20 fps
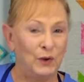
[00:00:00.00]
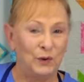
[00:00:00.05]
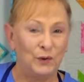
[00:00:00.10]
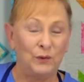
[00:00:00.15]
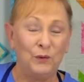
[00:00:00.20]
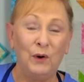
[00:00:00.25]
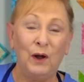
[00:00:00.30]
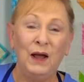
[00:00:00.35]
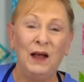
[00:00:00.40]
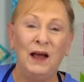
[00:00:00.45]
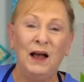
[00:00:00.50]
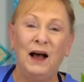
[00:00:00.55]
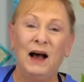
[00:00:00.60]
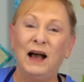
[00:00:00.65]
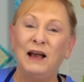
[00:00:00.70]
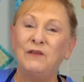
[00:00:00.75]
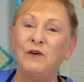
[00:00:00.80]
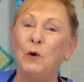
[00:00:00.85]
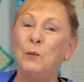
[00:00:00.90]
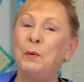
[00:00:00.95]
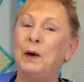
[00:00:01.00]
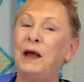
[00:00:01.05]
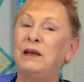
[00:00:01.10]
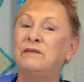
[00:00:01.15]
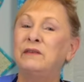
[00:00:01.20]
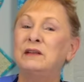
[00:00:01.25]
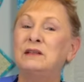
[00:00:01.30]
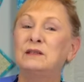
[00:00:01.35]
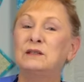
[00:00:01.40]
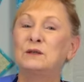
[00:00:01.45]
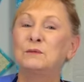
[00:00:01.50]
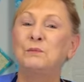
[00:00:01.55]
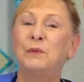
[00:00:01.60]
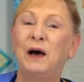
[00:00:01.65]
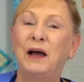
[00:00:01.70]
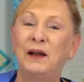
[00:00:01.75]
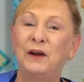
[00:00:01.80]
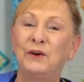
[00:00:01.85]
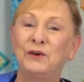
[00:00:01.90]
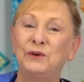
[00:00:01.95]
new. I hope I've
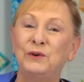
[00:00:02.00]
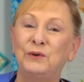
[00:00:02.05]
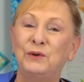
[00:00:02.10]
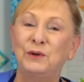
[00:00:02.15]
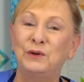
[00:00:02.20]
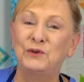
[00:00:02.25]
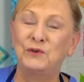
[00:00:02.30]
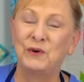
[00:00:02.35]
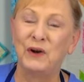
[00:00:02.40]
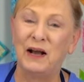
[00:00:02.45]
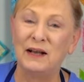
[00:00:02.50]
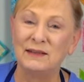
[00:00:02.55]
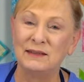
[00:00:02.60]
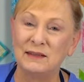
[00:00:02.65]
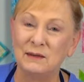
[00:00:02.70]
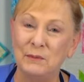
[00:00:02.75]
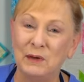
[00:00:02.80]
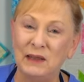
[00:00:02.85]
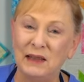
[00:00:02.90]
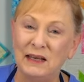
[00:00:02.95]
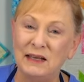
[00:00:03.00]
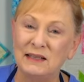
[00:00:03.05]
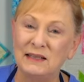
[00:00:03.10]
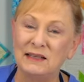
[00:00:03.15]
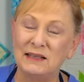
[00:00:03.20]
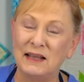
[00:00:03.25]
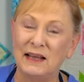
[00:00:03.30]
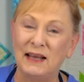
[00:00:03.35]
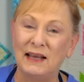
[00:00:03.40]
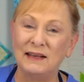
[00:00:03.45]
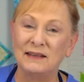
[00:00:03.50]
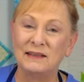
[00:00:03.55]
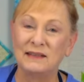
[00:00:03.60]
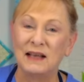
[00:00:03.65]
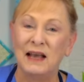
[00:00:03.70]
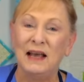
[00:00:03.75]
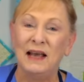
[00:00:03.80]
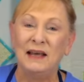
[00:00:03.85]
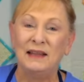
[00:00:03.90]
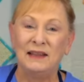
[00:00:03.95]
inspired you to try some of these
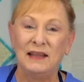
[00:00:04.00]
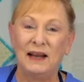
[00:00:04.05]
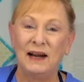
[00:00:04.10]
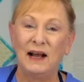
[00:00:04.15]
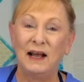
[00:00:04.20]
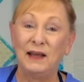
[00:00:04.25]
things that